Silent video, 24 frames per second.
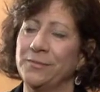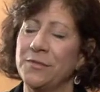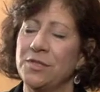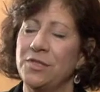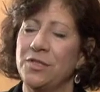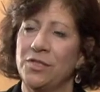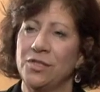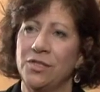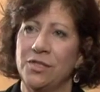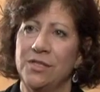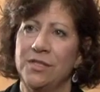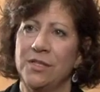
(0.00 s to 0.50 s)

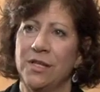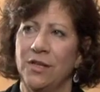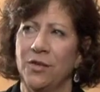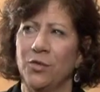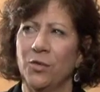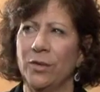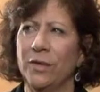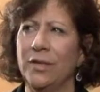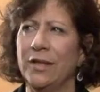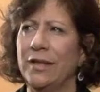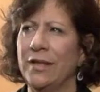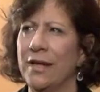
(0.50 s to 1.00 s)
So she said
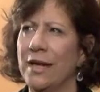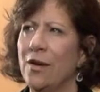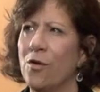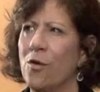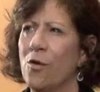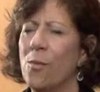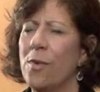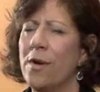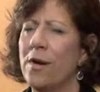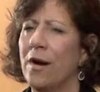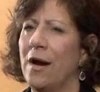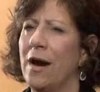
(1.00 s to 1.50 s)
it's really kind of
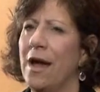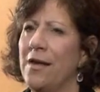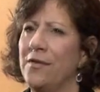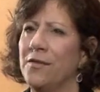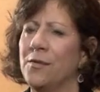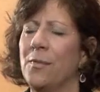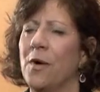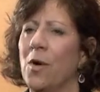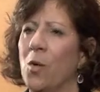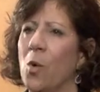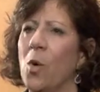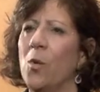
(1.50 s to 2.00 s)
opened our eyes
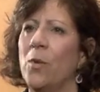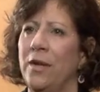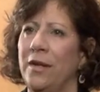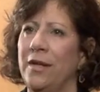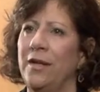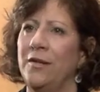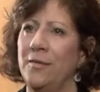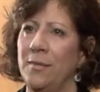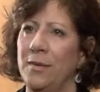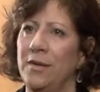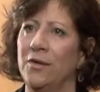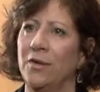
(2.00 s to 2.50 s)
about what we
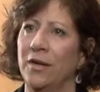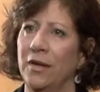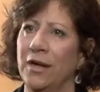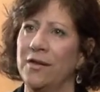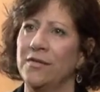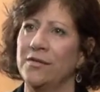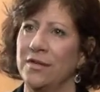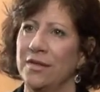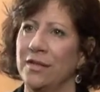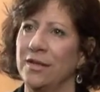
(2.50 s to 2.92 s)
need to be doing as a